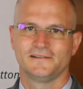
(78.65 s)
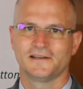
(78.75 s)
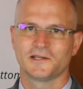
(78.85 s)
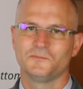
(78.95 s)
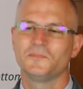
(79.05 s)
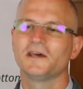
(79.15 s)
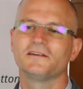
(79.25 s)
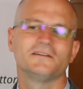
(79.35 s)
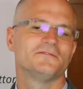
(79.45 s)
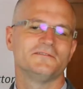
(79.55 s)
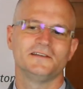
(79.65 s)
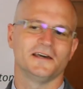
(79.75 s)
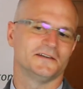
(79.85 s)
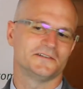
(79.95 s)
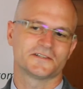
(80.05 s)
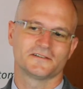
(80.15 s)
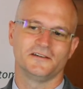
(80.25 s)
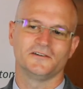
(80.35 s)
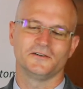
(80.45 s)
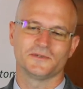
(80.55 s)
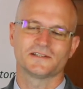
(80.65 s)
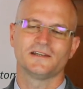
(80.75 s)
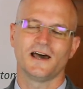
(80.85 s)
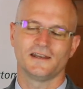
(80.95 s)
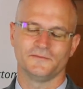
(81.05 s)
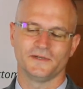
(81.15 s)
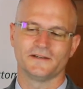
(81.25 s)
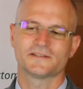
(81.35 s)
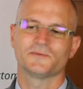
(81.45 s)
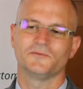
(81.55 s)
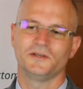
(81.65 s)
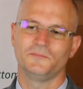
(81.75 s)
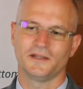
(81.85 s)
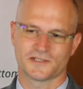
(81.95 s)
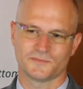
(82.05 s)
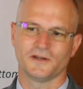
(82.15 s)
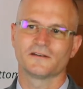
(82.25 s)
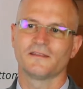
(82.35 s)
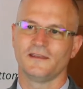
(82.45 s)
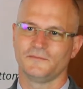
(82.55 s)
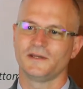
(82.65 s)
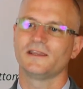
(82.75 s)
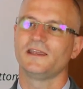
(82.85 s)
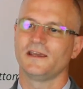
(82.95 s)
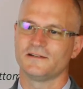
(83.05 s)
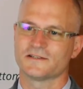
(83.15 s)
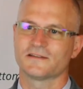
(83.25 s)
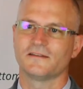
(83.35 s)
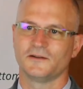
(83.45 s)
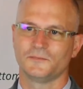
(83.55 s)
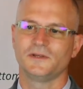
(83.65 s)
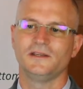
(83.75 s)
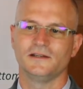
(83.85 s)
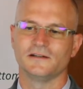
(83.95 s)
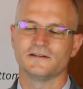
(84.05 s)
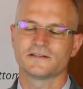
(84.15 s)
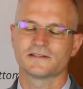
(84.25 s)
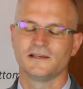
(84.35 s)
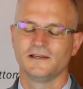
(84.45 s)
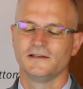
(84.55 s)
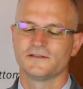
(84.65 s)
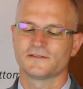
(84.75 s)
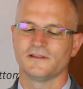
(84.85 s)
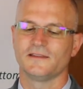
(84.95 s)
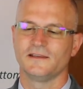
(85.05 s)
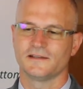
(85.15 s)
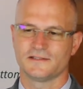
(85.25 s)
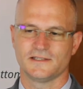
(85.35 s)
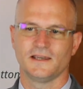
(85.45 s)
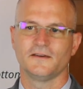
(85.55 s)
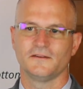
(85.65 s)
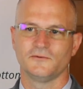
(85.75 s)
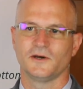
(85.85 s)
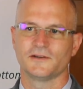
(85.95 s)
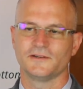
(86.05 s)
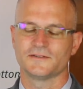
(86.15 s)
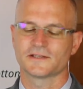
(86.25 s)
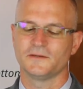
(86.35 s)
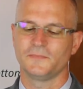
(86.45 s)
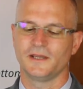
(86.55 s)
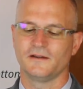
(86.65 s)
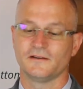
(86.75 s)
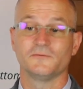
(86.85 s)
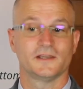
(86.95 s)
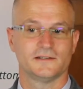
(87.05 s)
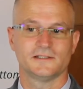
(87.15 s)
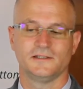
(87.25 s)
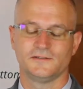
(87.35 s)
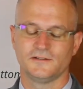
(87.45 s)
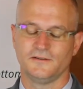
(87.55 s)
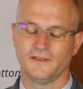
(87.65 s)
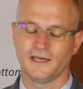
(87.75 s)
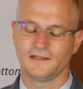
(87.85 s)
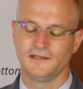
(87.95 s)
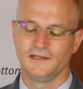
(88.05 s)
a competitive nudge. You know, it was anonymous, but we benchmarked them against their peers so that they could see how their water use compared, and we continue to do that.